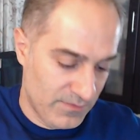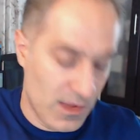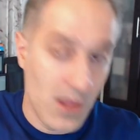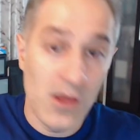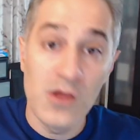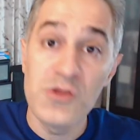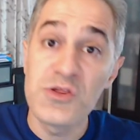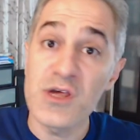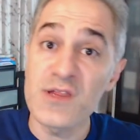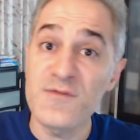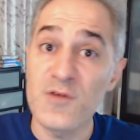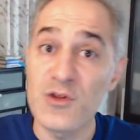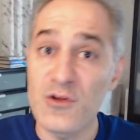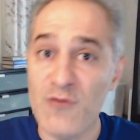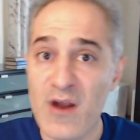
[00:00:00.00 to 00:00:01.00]
Just for
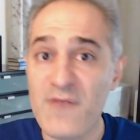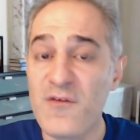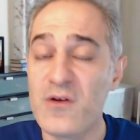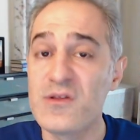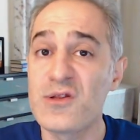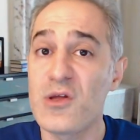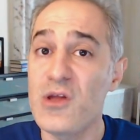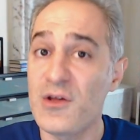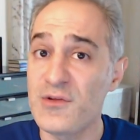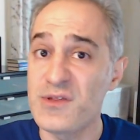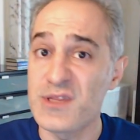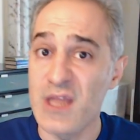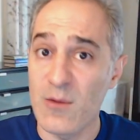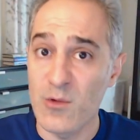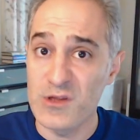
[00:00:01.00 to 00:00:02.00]
the reference, so you
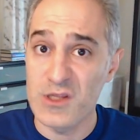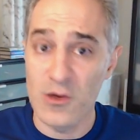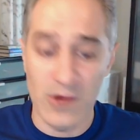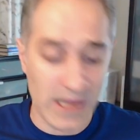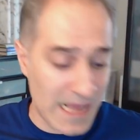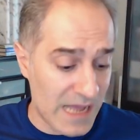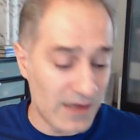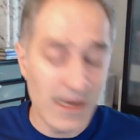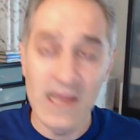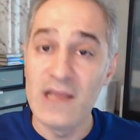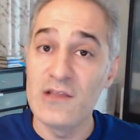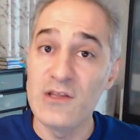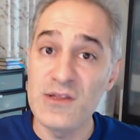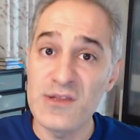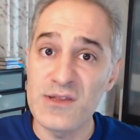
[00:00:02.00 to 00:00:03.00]
understand what's going on, this is the